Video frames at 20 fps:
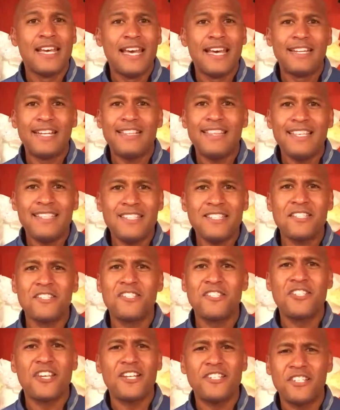And I think this
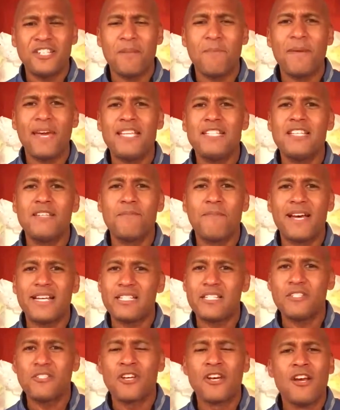is such an amazing
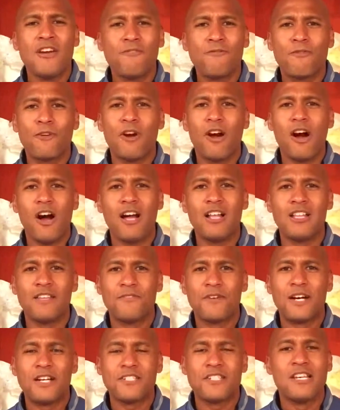message for all
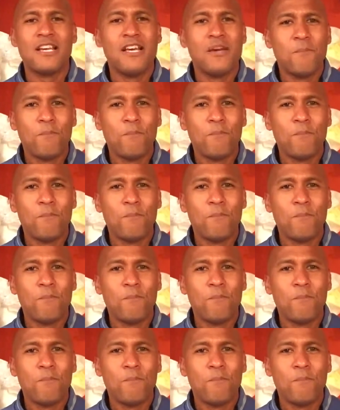of us,